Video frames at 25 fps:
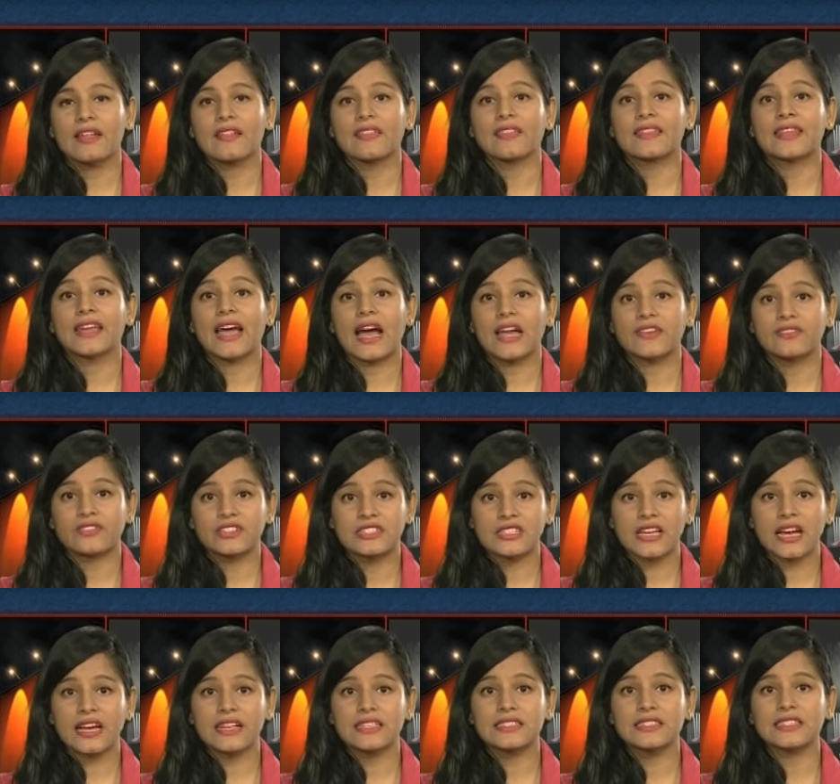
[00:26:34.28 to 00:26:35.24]
The
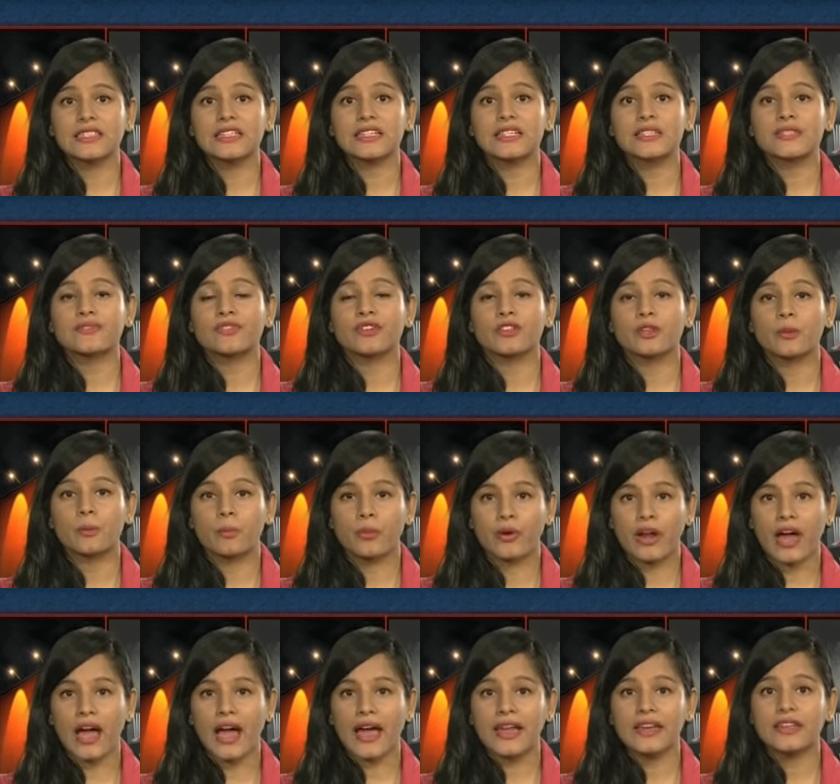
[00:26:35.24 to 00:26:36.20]
advertising is for the
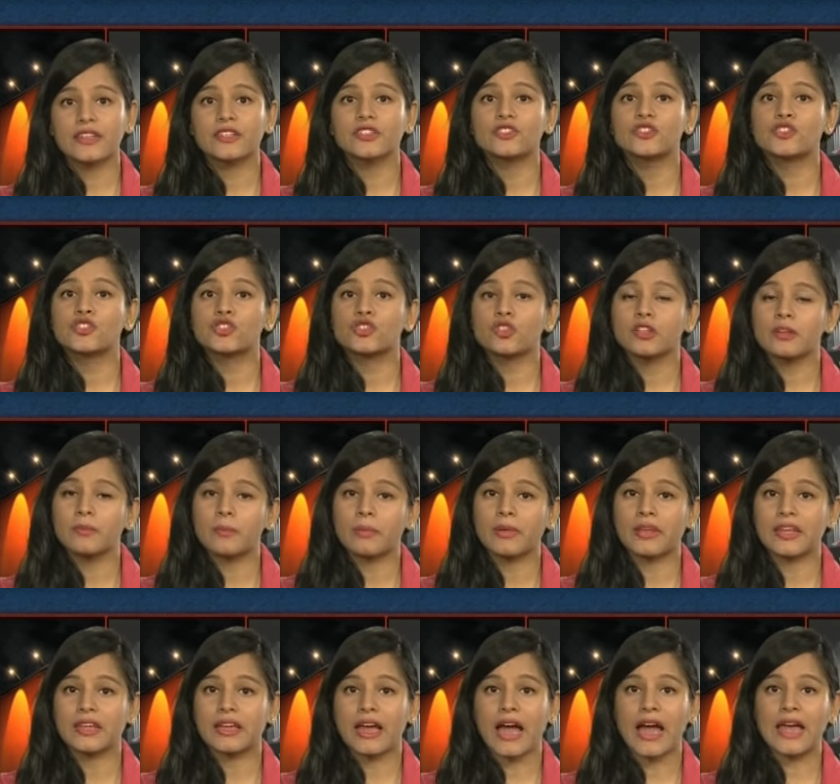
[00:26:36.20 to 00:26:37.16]
brand and should
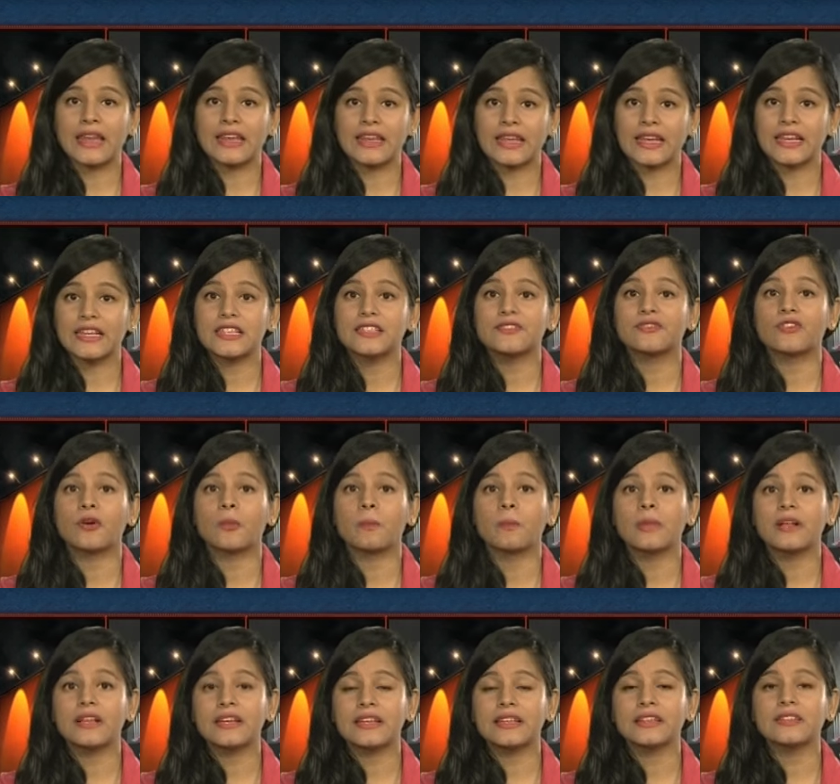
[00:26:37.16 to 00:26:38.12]
be an aid for
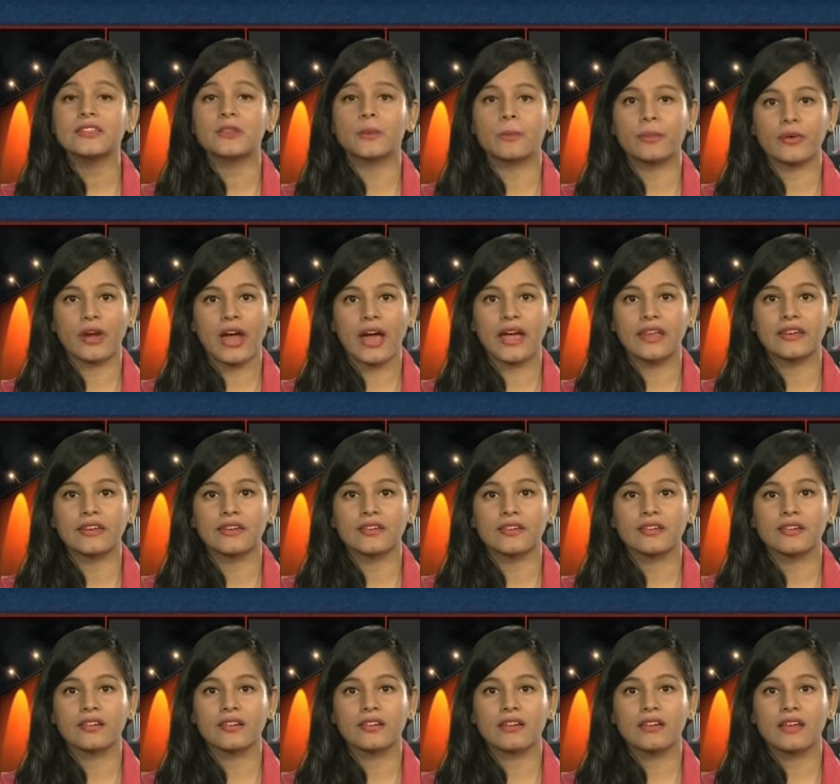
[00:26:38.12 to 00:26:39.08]
building the brand.
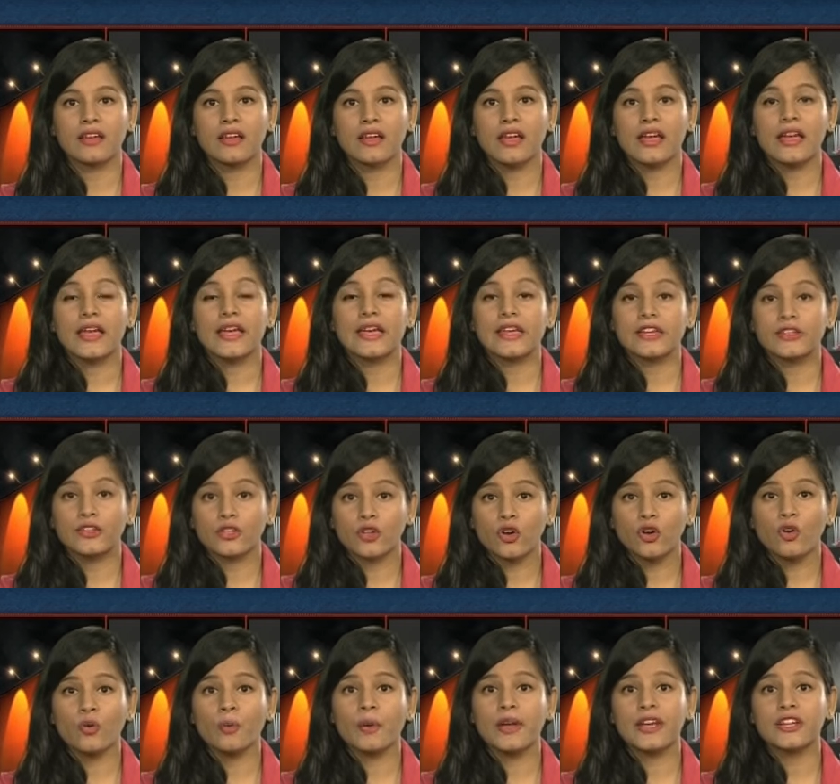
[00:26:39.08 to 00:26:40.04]
In no
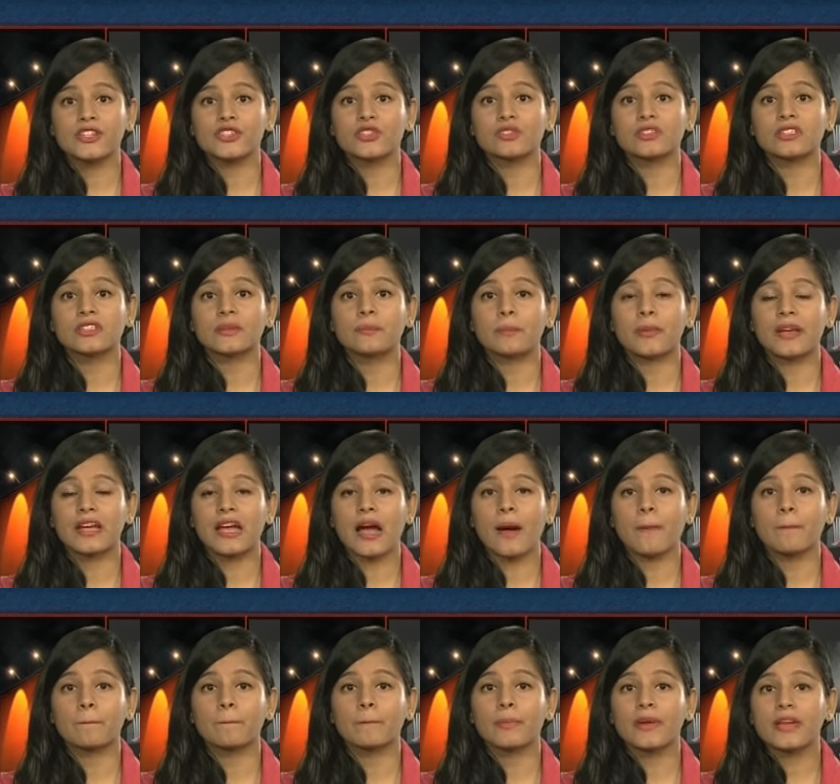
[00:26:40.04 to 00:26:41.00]
way should it
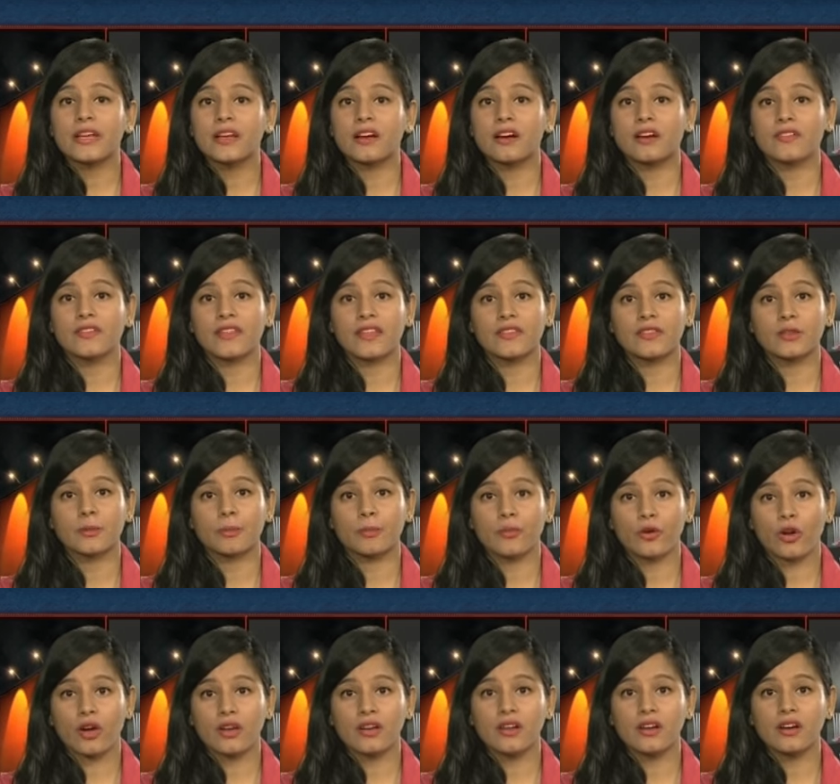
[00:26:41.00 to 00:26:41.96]
become bigger than the
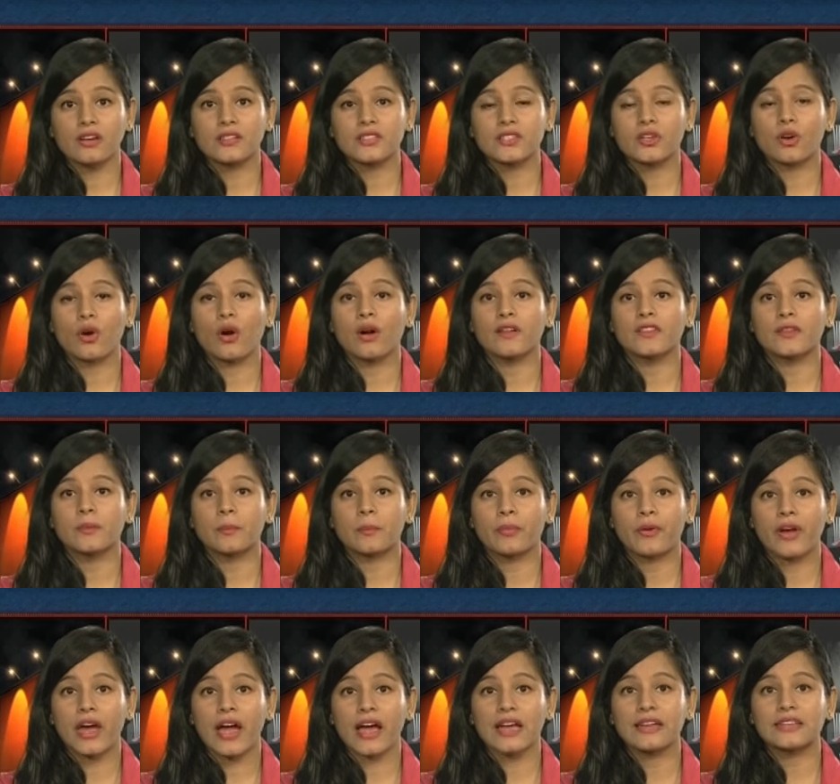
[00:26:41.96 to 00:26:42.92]
product or the
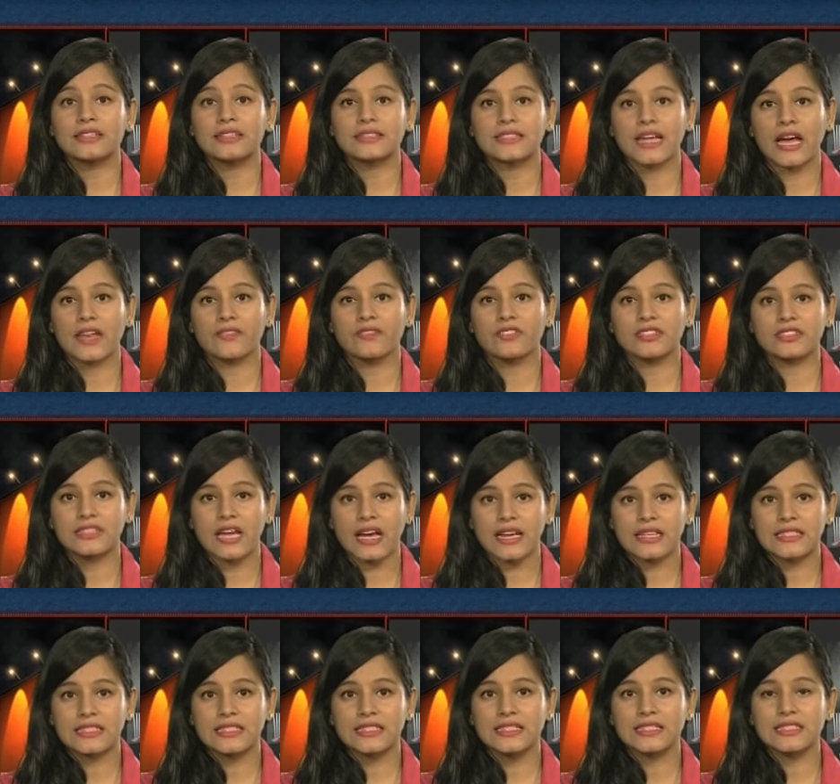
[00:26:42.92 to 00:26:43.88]
brand it
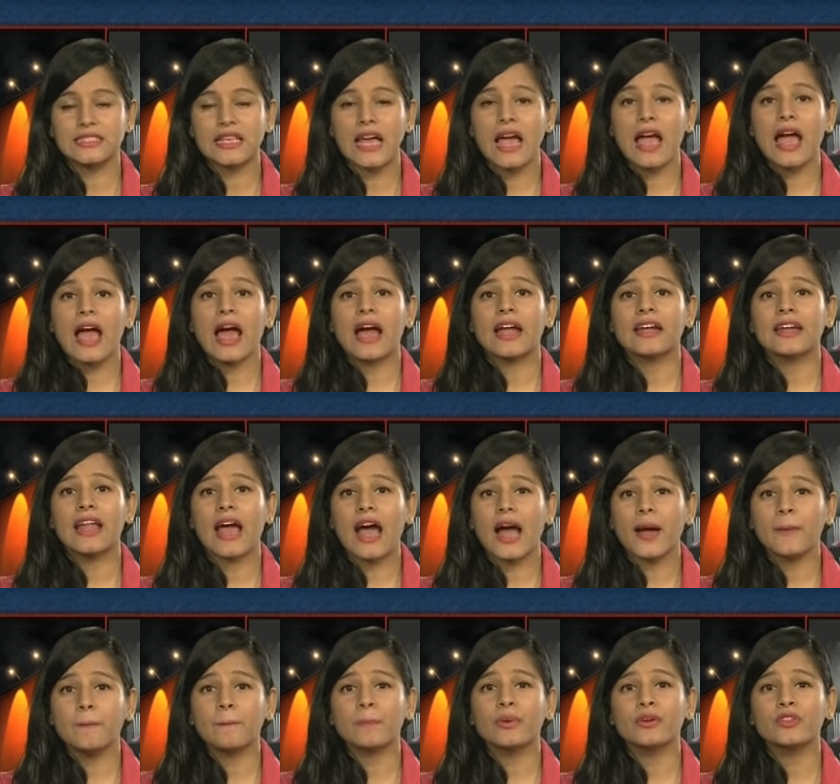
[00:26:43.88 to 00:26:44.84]
advertises and
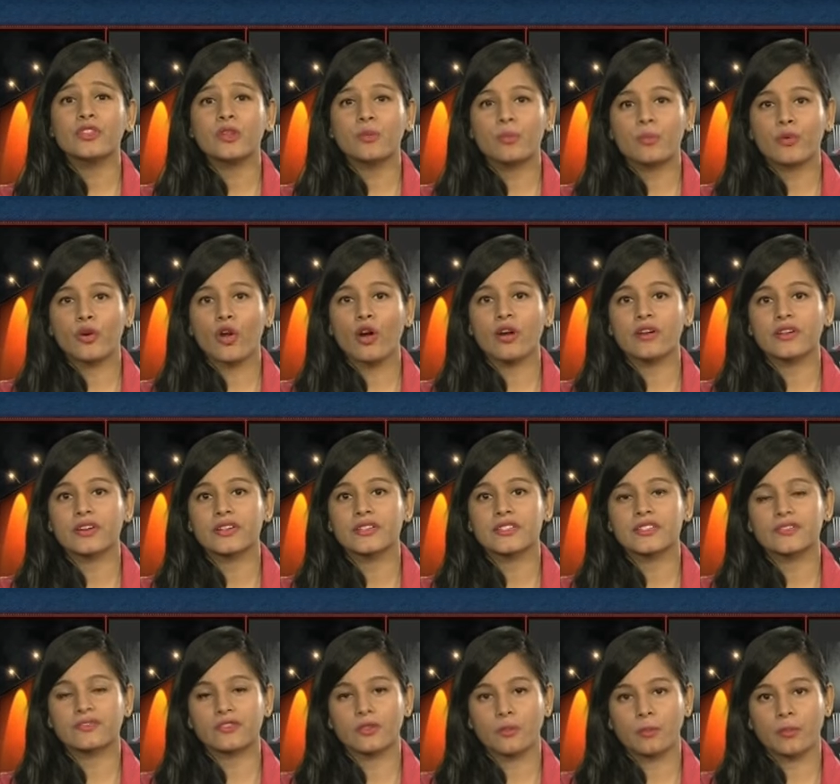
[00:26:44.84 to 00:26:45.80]
hamper the progress
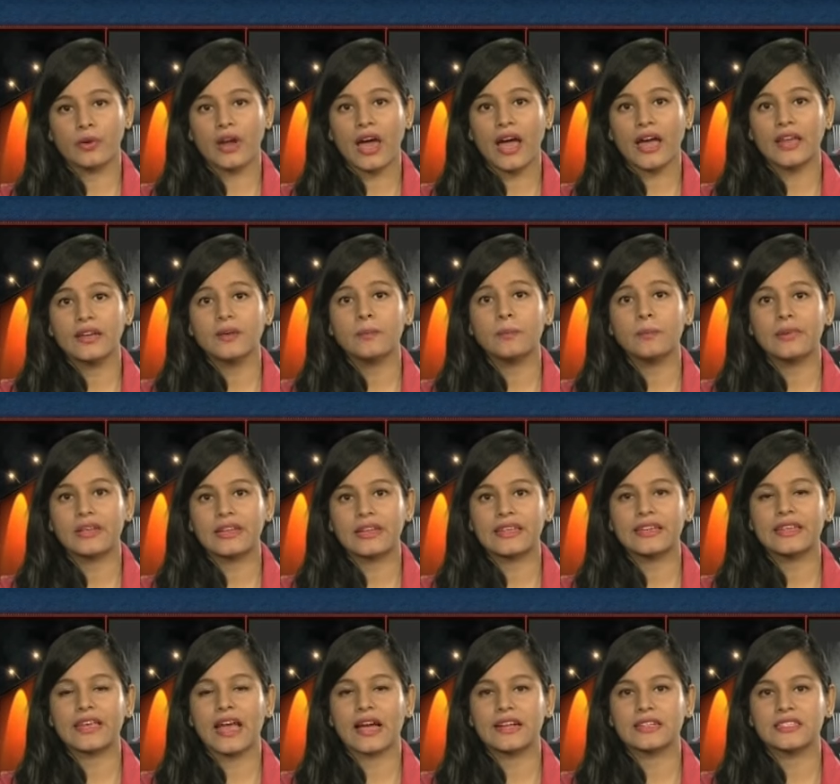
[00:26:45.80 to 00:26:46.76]
of the brand
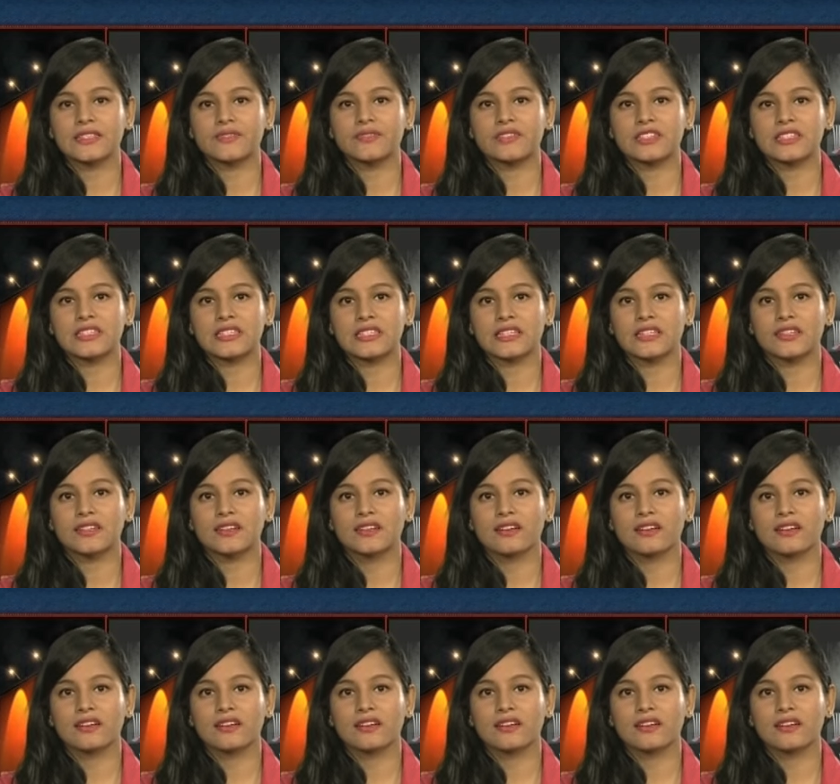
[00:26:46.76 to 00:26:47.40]
building activity.